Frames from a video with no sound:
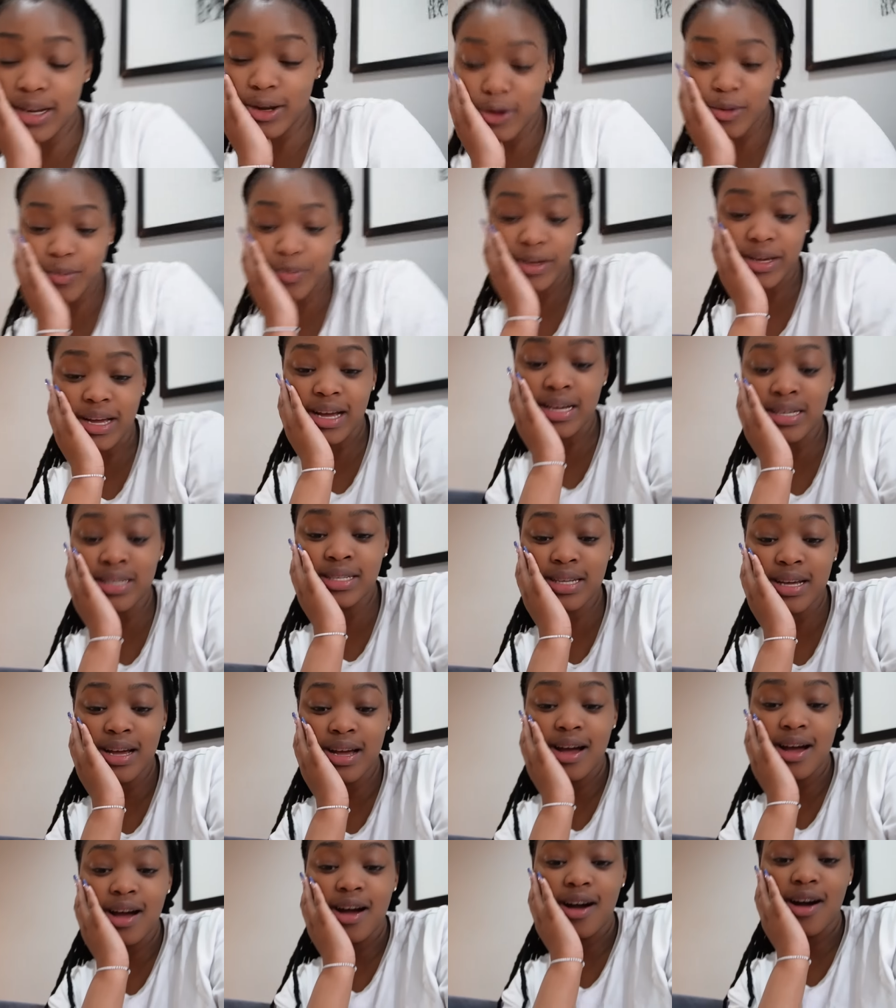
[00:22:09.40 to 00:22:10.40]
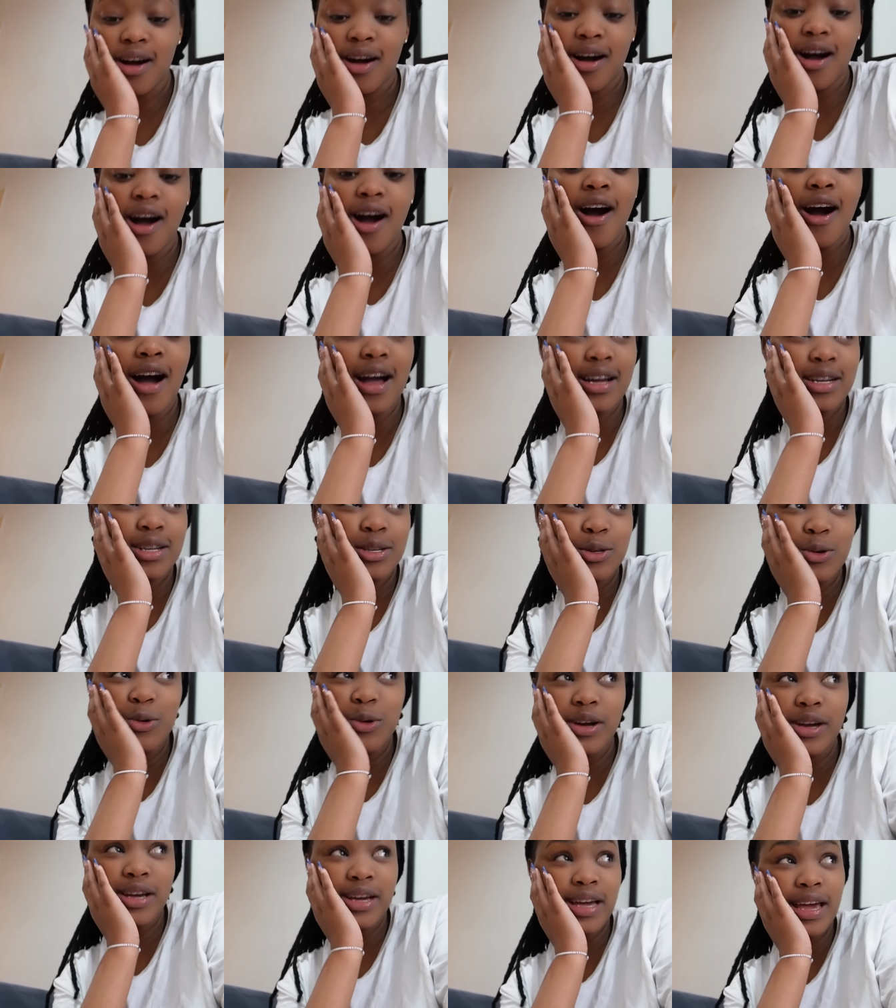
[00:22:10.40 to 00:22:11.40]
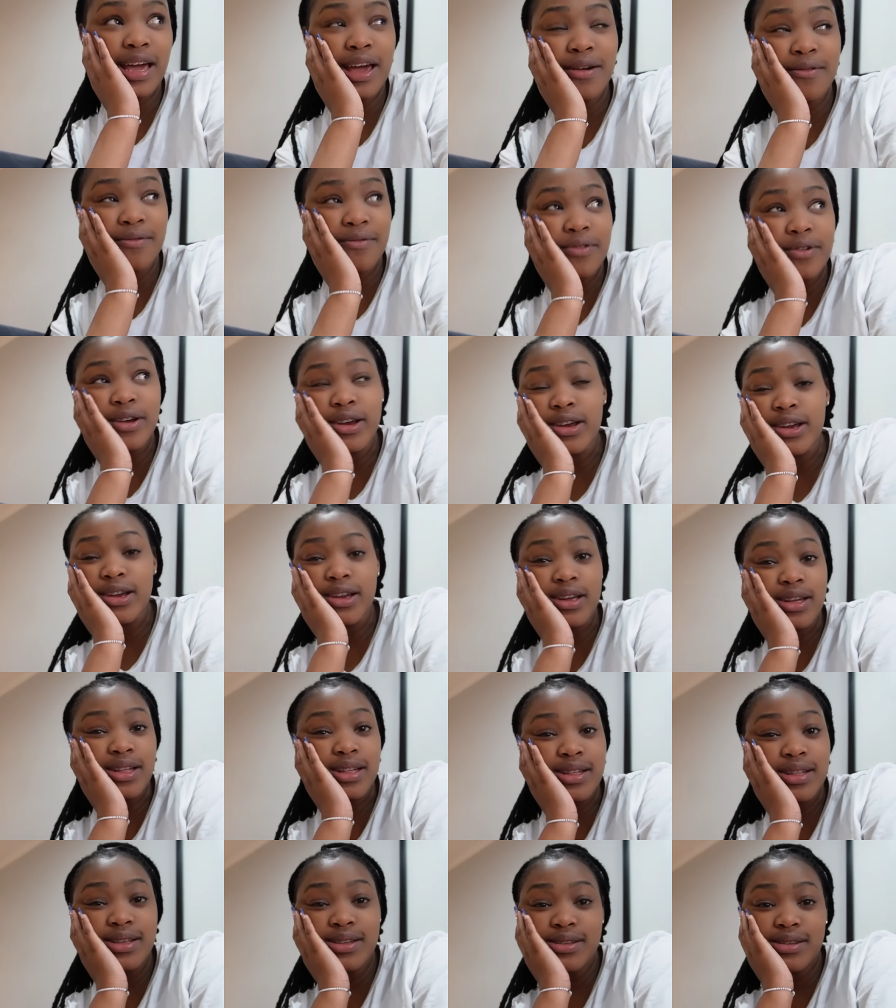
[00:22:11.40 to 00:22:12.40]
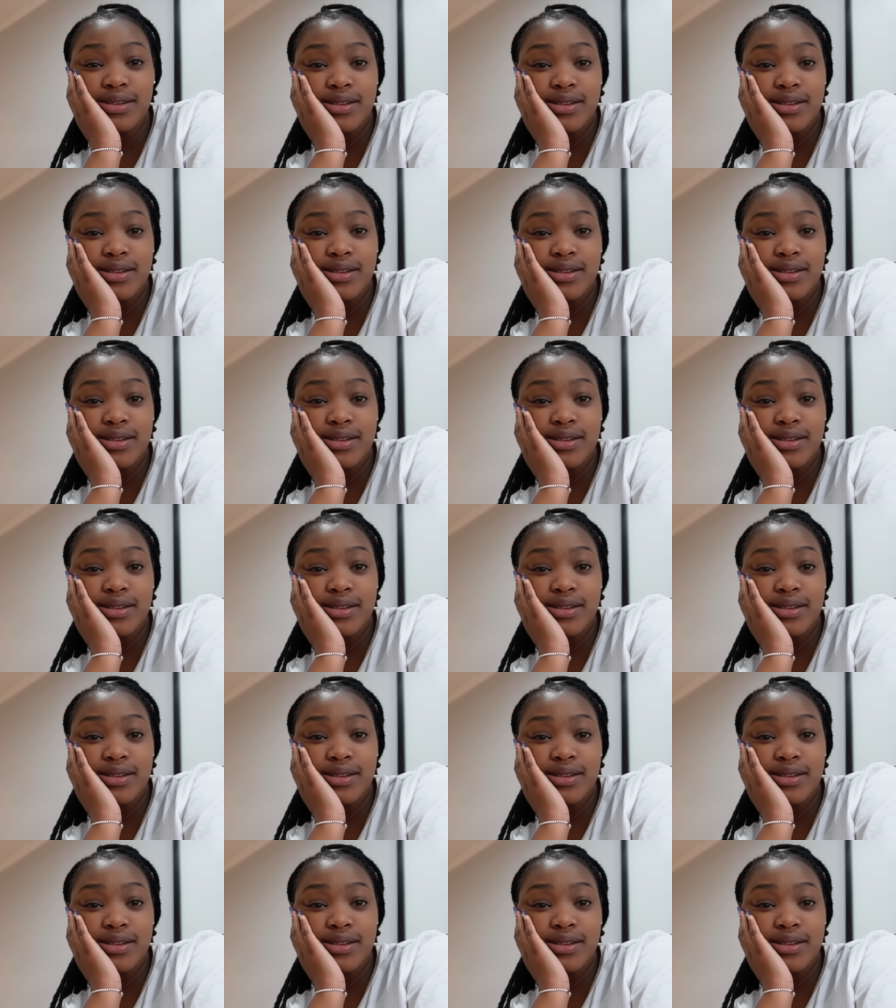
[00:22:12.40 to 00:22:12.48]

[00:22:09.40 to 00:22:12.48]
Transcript: and i hope you guys are enjoying every